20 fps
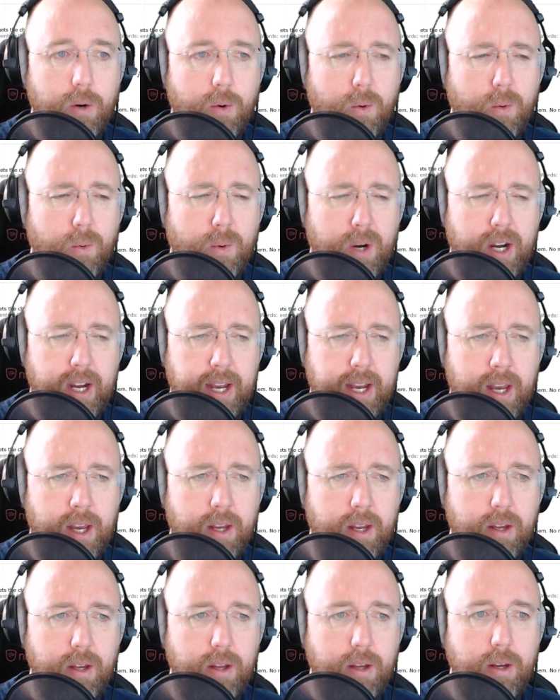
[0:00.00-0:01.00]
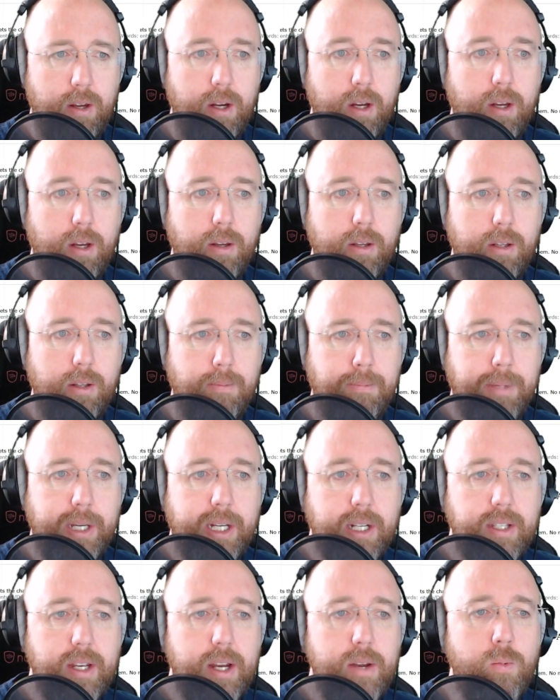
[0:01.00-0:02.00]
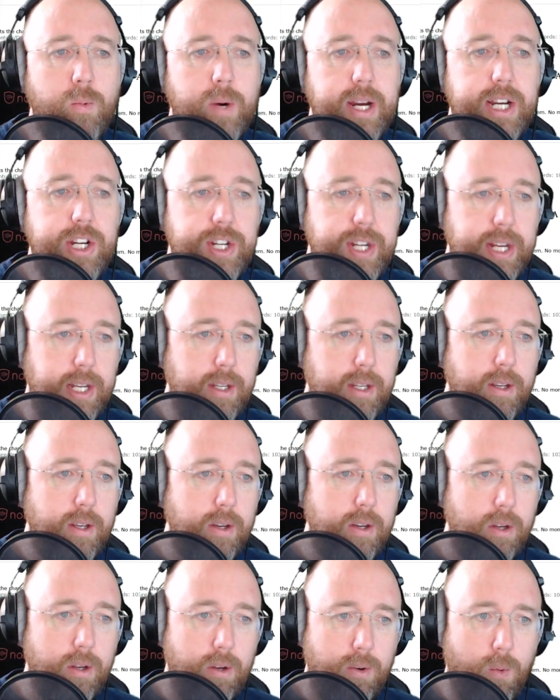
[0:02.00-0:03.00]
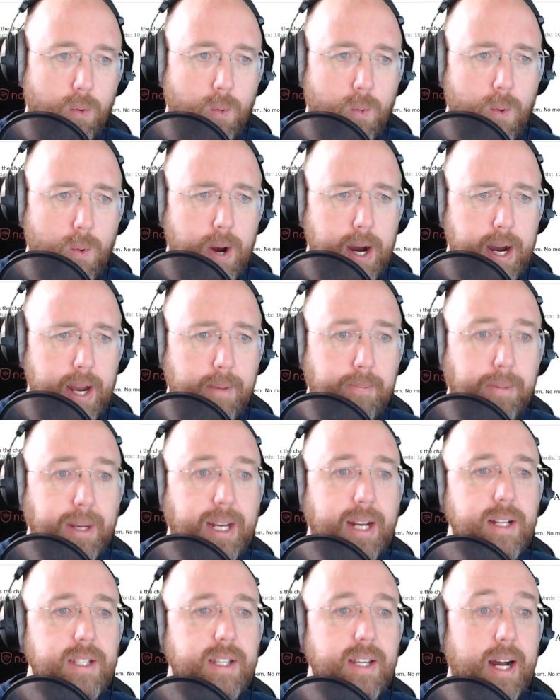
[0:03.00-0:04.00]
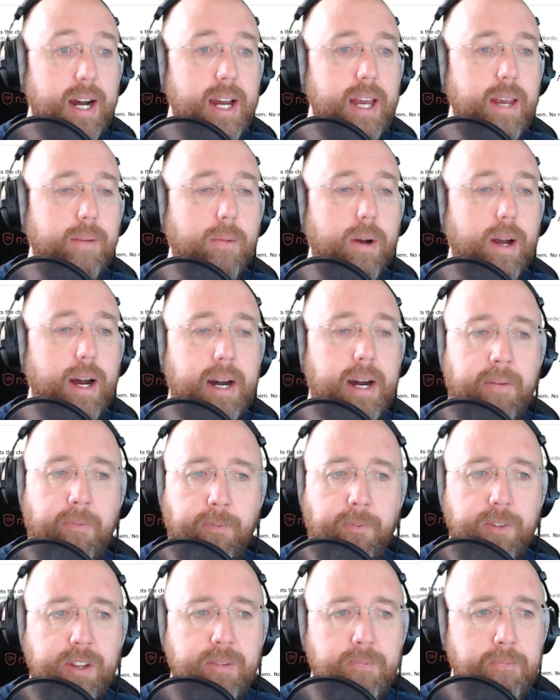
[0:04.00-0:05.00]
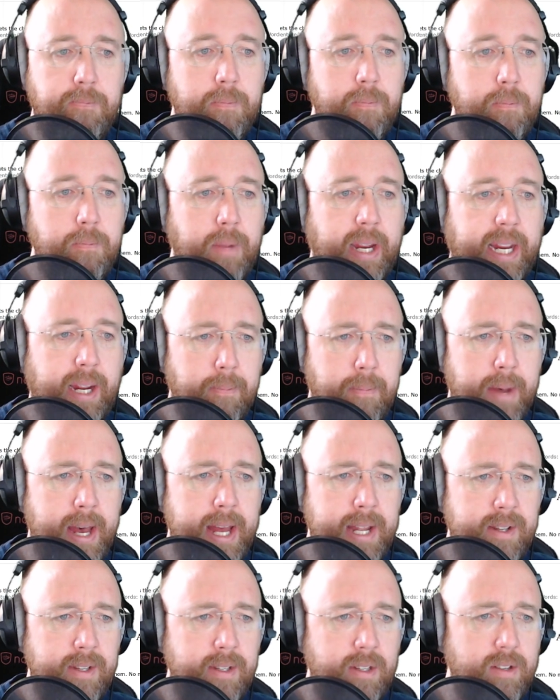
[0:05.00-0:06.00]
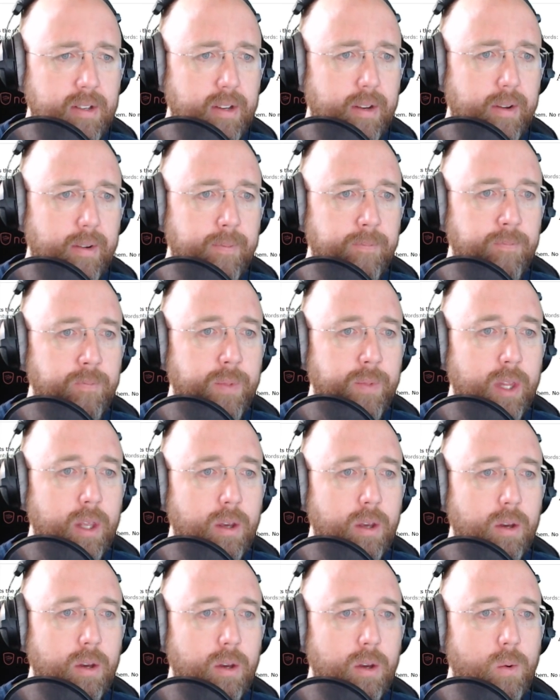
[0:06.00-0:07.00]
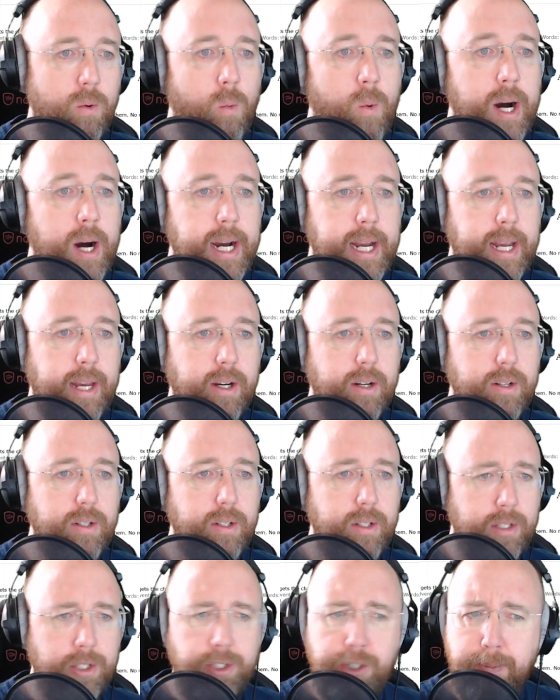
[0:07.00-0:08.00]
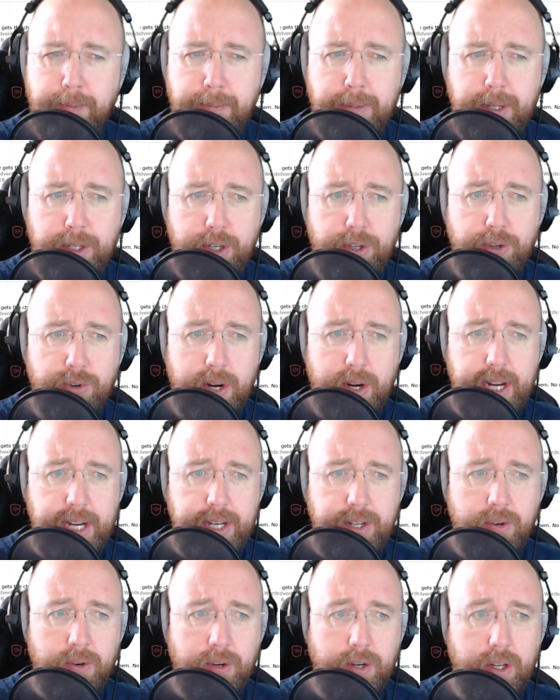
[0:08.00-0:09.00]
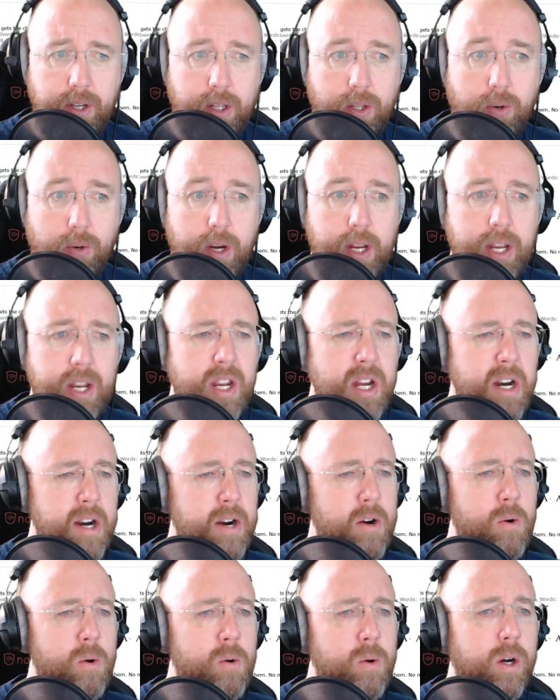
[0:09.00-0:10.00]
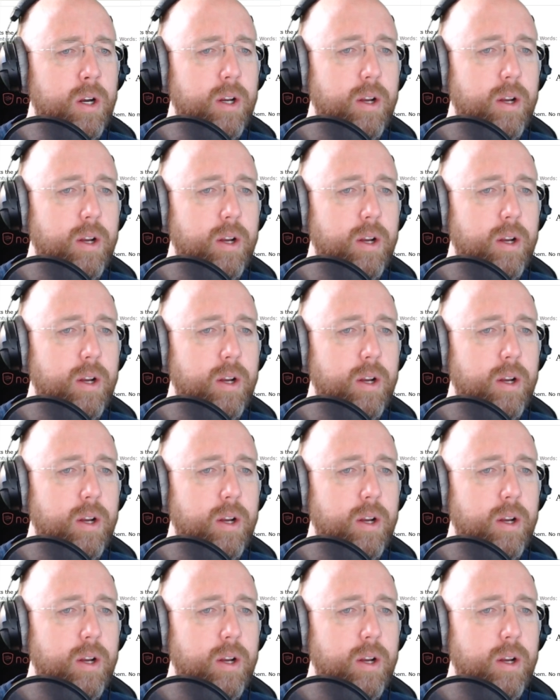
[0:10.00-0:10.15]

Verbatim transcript: Why? Because I wished it. Why? Because I have to make amends. Why? Did you betray Dawn to Glory? No!